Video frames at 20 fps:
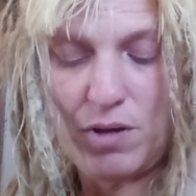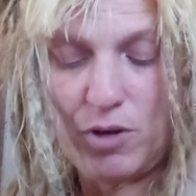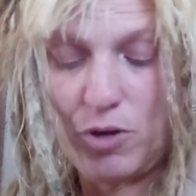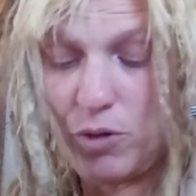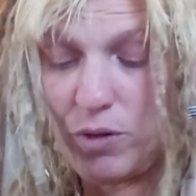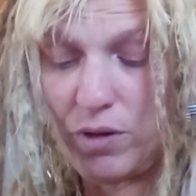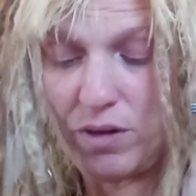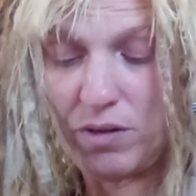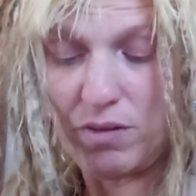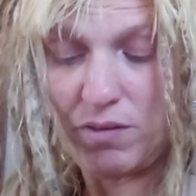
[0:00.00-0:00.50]

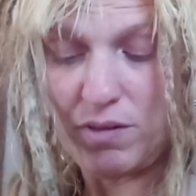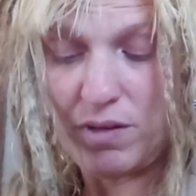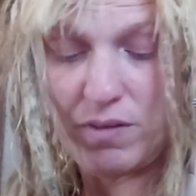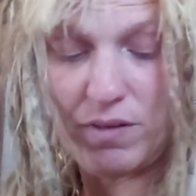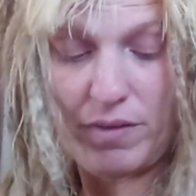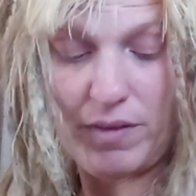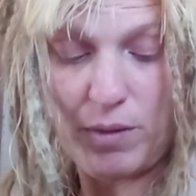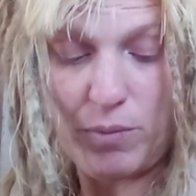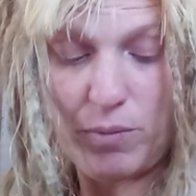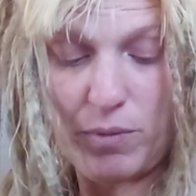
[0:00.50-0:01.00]
You can see
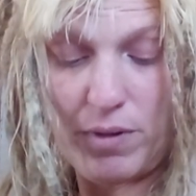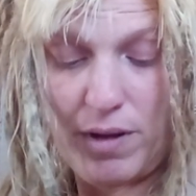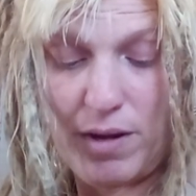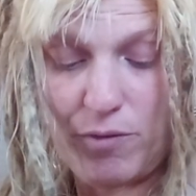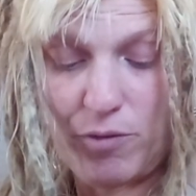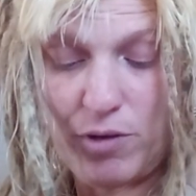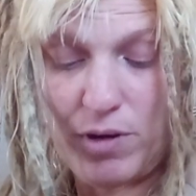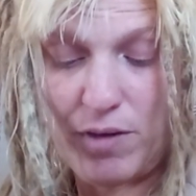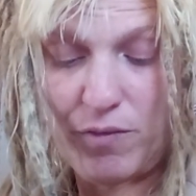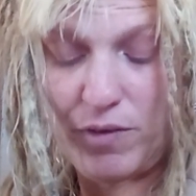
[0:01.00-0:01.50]
that they would
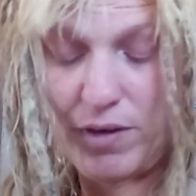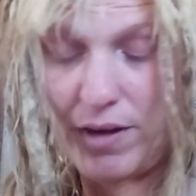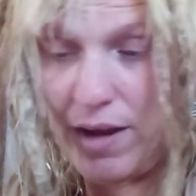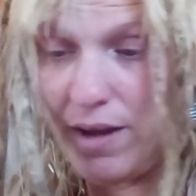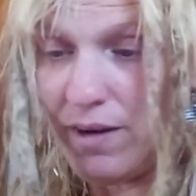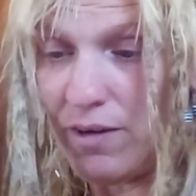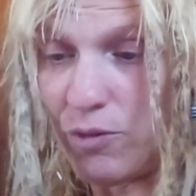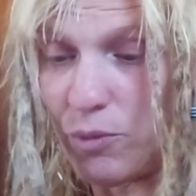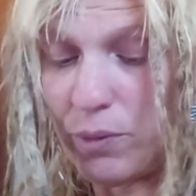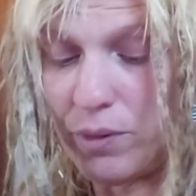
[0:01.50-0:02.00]
never have
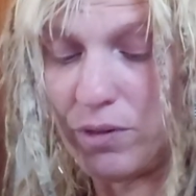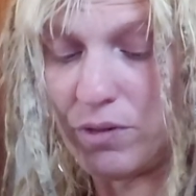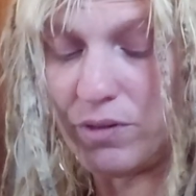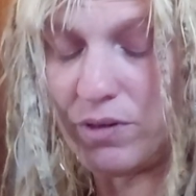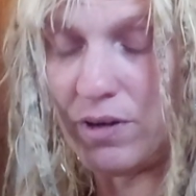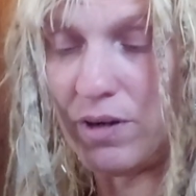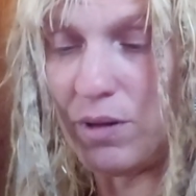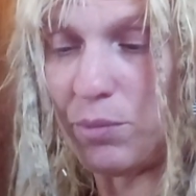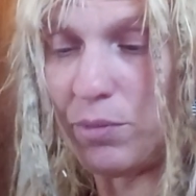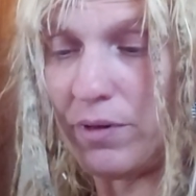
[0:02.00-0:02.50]
again dwindled
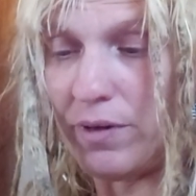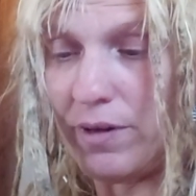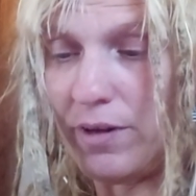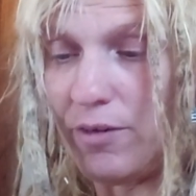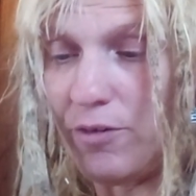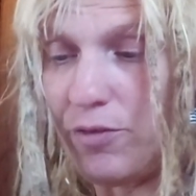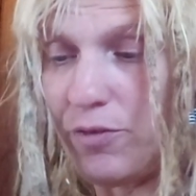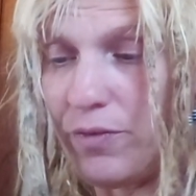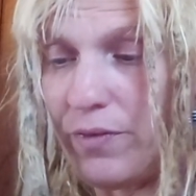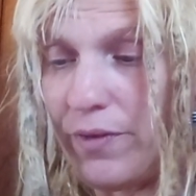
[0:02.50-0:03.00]
in
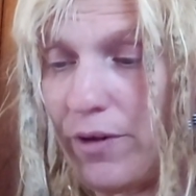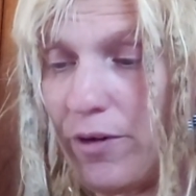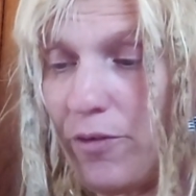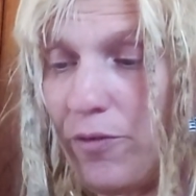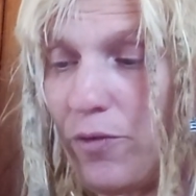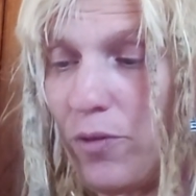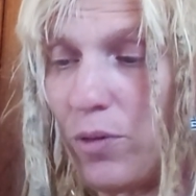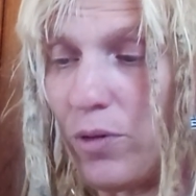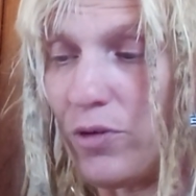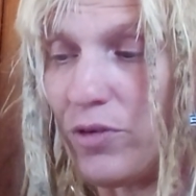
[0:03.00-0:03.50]
unbelief.
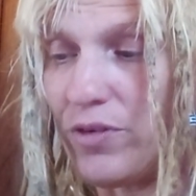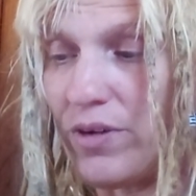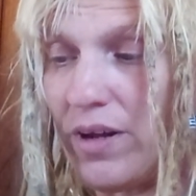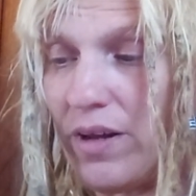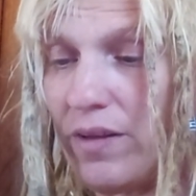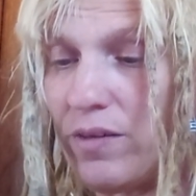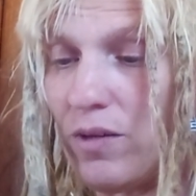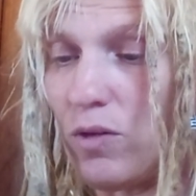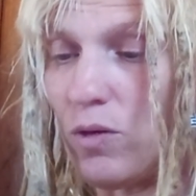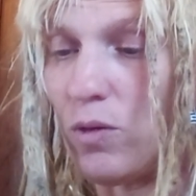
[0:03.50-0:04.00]
Therefore,
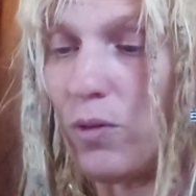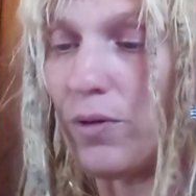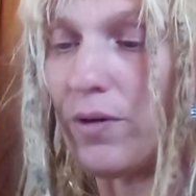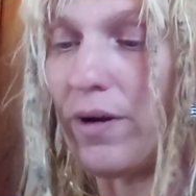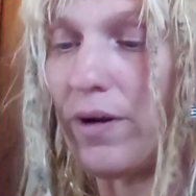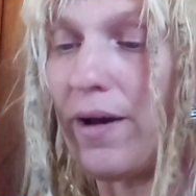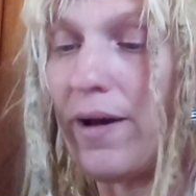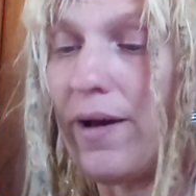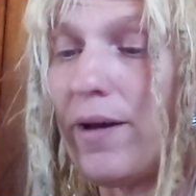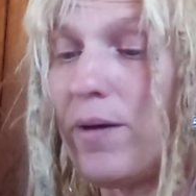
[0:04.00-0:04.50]
saith the
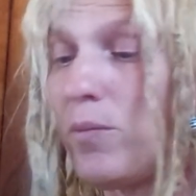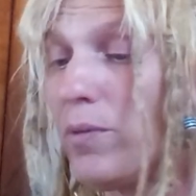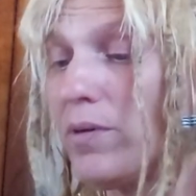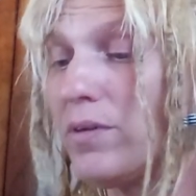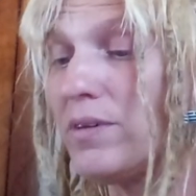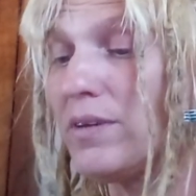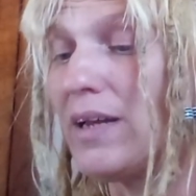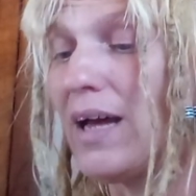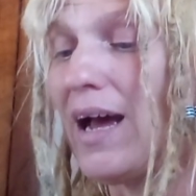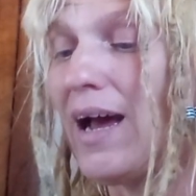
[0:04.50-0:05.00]
Lord, I
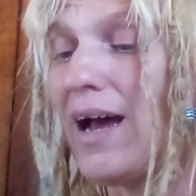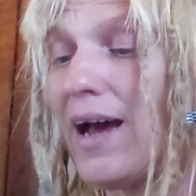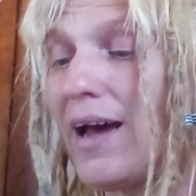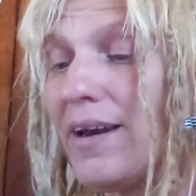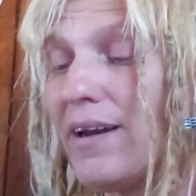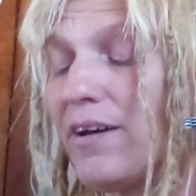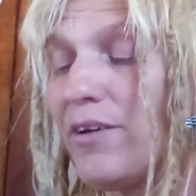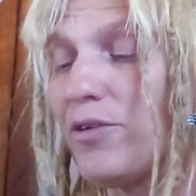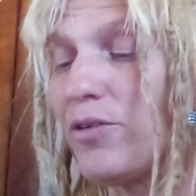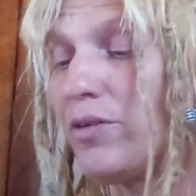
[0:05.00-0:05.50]
will
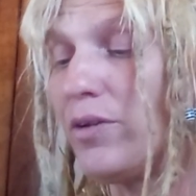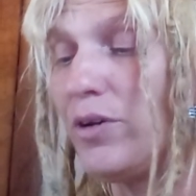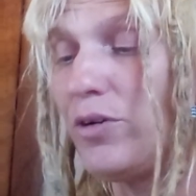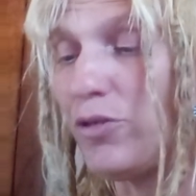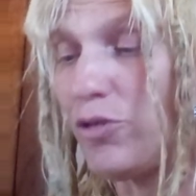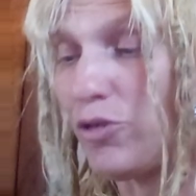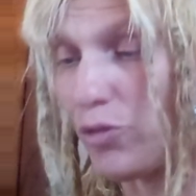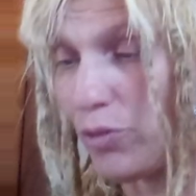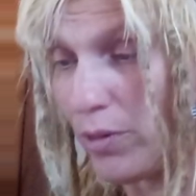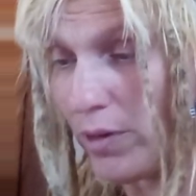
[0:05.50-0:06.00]
not utterly
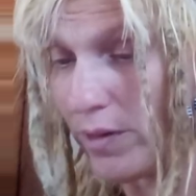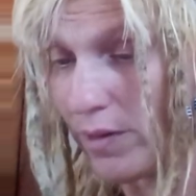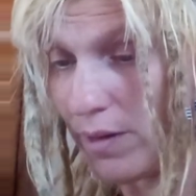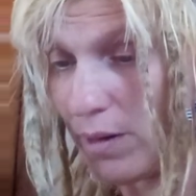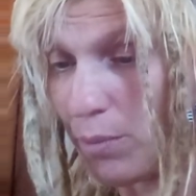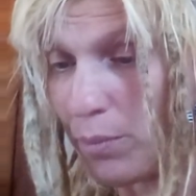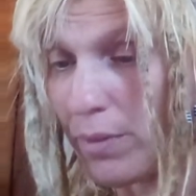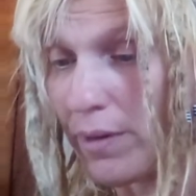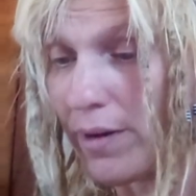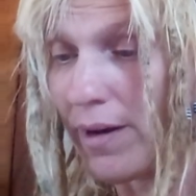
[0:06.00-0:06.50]
destroy
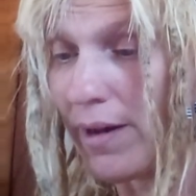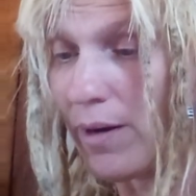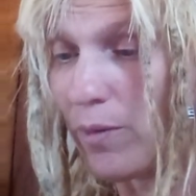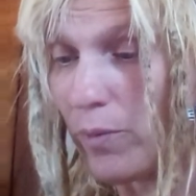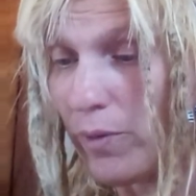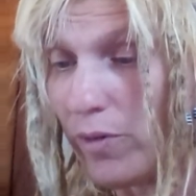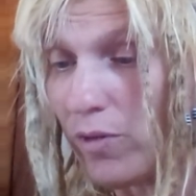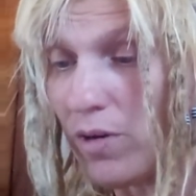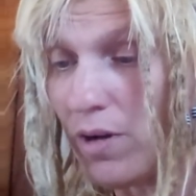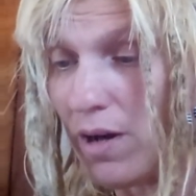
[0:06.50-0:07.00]
them, but I
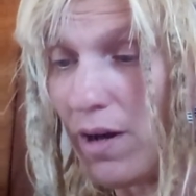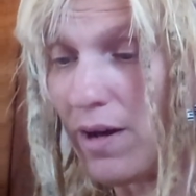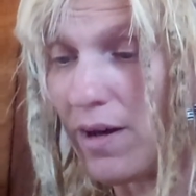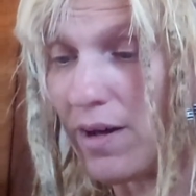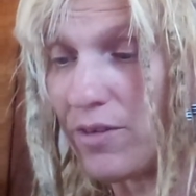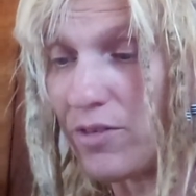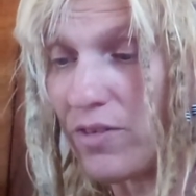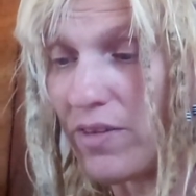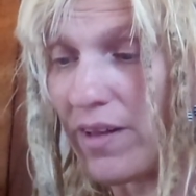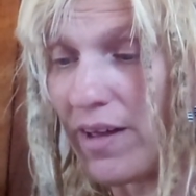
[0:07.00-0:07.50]
will
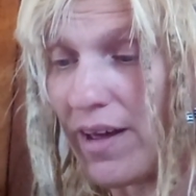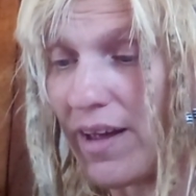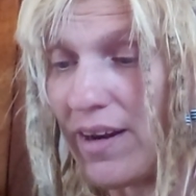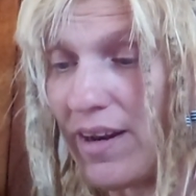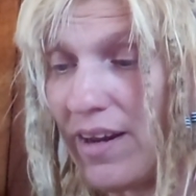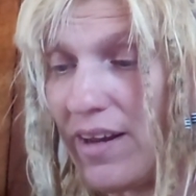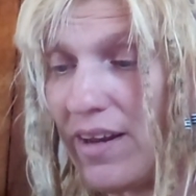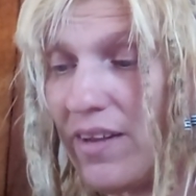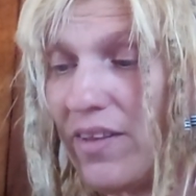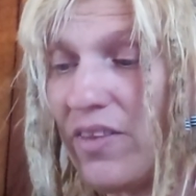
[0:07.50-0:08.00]
cause
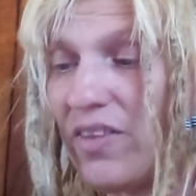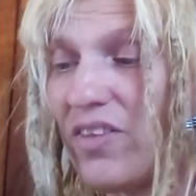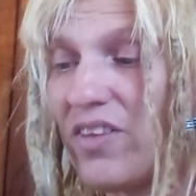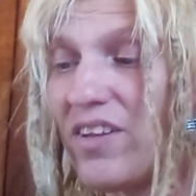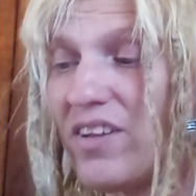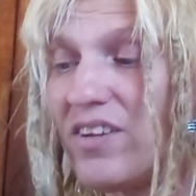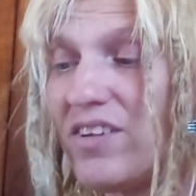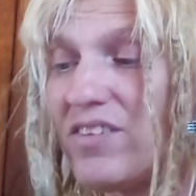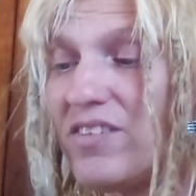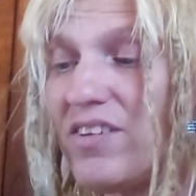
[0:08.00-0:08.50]
that in
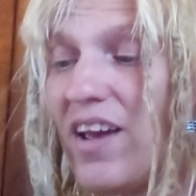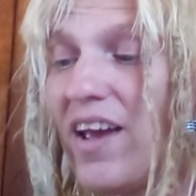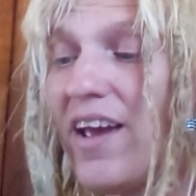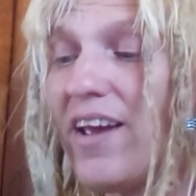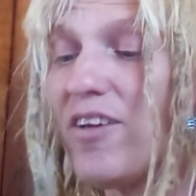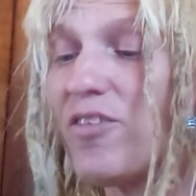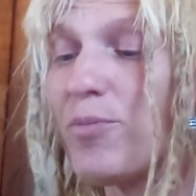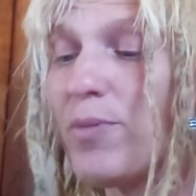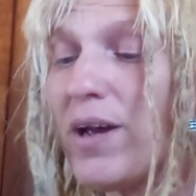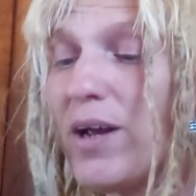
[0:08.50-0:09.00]
the
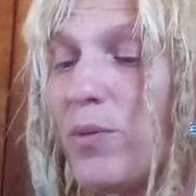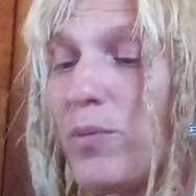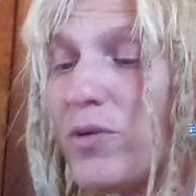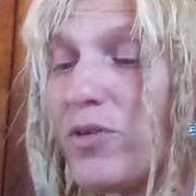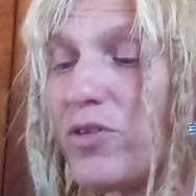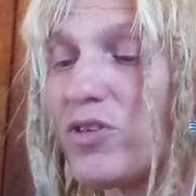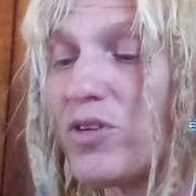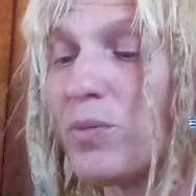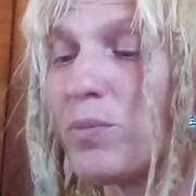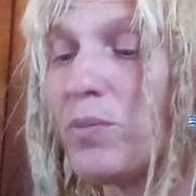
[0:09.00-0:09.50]
day of my
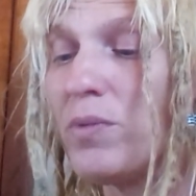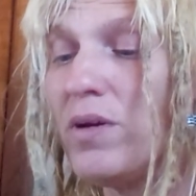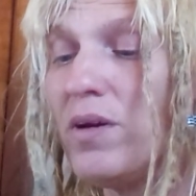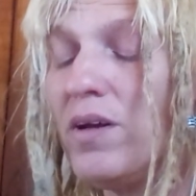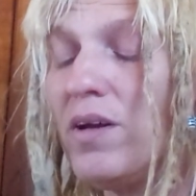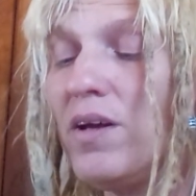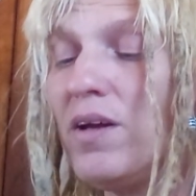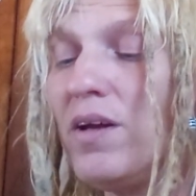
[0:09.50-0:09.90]
wisdom